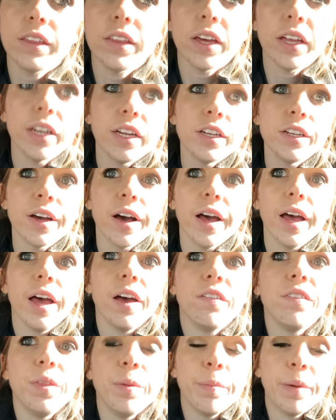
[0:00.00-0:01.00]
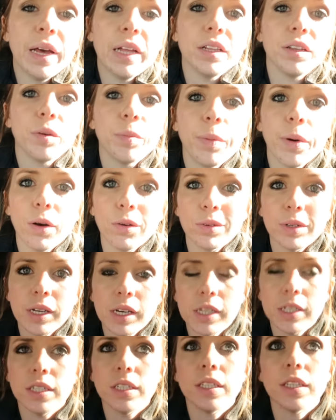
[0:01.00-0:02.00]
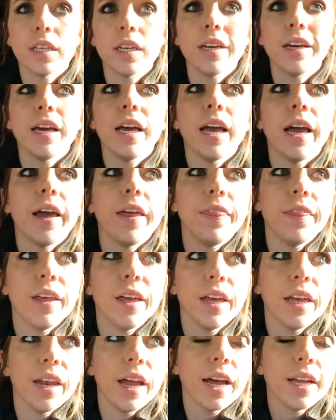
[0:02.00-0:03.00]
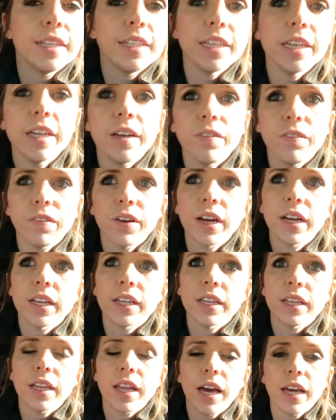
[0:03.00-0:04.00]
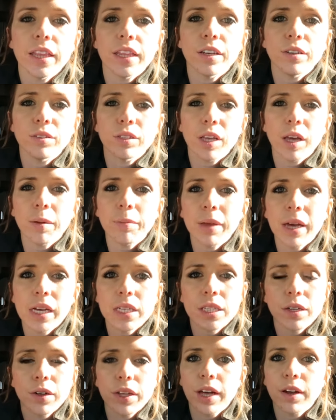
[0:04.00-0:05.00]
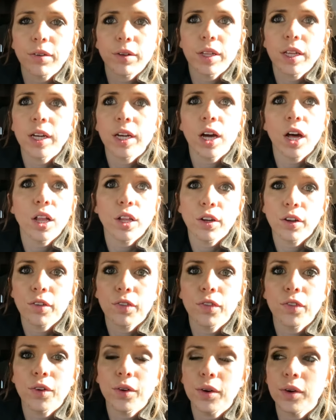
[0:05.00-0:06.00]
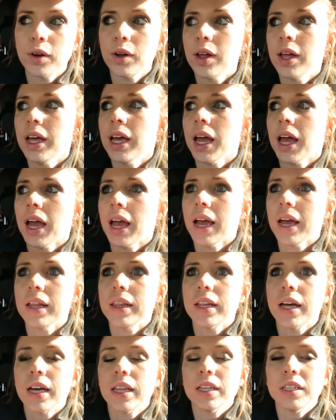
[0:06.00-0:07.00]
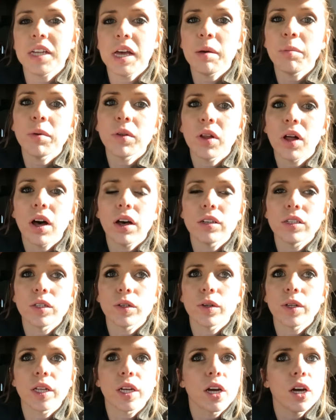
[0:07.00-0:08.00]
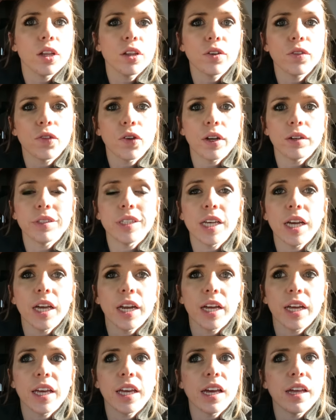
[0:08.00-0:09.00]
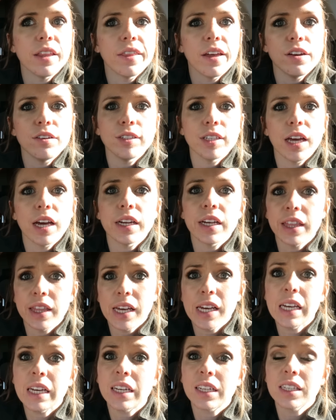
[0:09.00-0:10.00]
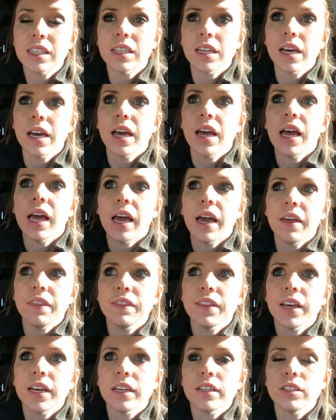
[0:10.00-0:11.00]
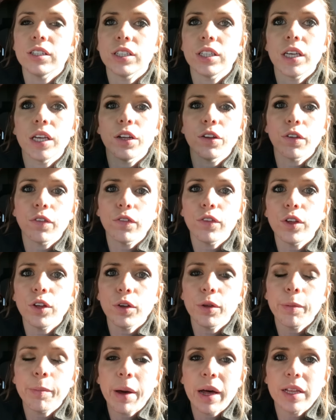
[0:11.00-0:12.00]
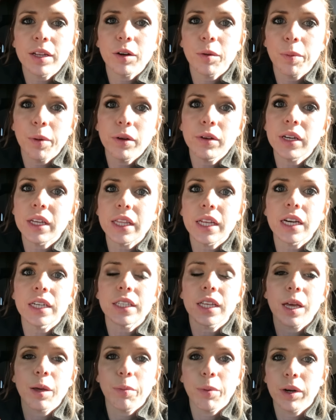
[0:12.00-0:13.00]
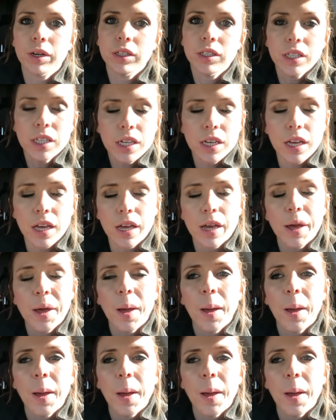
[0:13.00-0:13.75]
They did not have the My Little Ponies. And then I did find like those cupcakes that were like really colorful. And like the tablecloths are really colorful. I was thinking I could get those kind of things. And then just get a few My Little Pony things like at Party City.